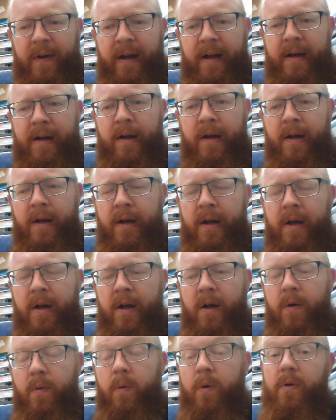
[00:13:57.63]
And
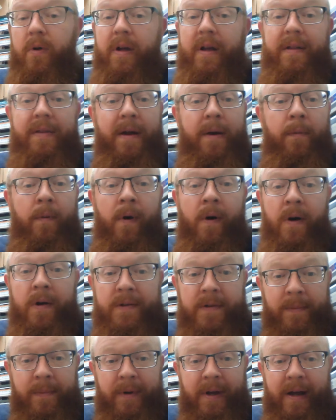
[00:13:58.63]
we're going to get that wrong
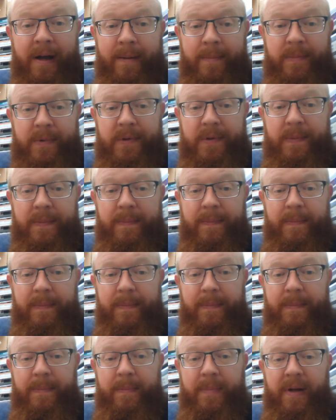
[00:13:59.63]
sometimes,
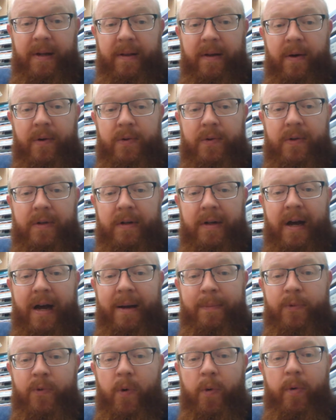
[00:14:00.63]
but those are the
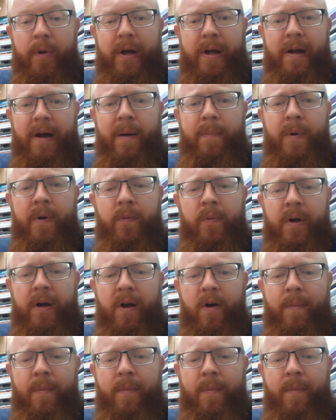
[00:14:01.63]
times where we get up and we go